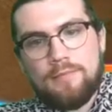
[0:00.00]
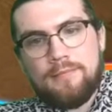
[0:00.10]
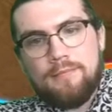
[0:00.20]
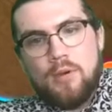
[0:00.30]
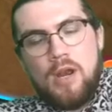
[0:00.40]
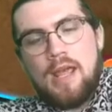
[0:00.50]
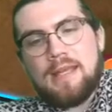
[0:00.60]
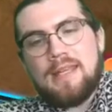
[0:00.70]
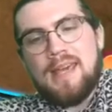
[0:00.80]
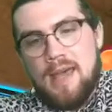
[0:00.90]
But I
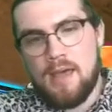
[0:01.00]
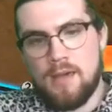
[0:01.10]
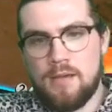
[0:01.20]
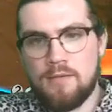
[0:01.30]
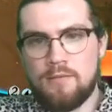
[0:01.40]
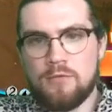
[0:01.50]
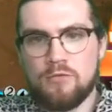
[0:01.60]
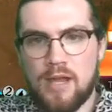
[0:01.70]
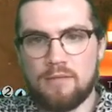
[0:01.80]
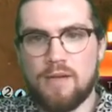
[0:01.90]
can
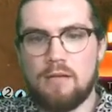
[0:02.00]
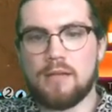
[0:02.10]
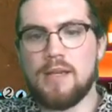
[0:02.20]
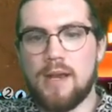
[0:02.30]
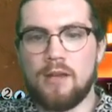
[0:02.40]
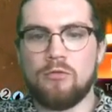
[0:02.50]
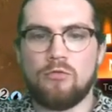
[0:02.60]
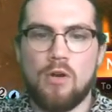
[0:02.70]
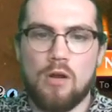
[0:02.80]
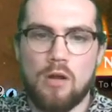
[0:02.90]
Dragonfire it, get in,
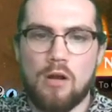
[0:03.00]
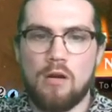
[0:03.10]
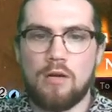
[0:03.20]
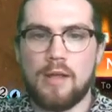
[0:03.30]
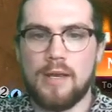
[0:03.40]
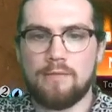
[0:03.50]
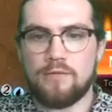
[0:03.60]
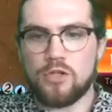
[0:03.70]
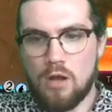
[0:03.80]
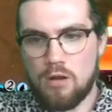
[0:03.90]
draw a card, and leave
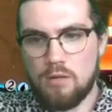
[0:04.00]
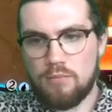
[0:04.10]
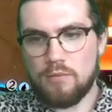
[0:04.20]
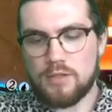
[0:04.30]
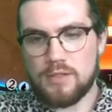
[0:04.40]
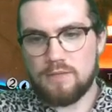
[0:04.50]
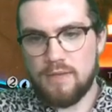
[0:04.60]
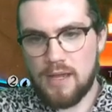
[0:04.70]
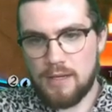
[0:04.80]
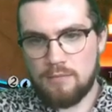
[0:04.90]
Shock up, which is
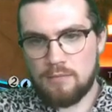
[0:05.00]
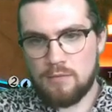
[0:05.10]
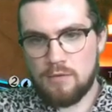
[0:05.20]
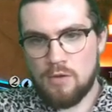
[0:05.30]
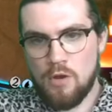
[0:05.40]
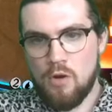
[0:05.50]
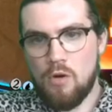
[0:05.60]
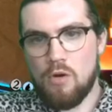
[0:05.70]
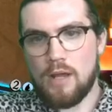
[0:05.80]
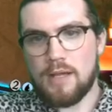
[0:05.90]
fine.
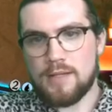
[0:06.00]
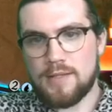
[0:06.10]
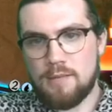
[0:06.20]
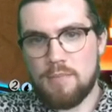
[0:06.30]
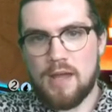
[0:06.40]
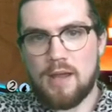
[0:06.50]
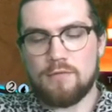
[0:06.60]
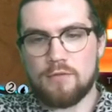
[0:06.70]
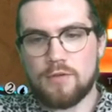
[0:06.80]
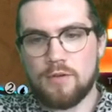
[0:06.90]
Or I can sit back
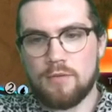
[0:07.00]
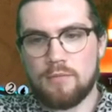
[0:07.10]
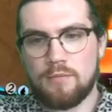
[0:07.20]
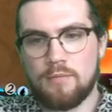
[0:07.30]
for a turn,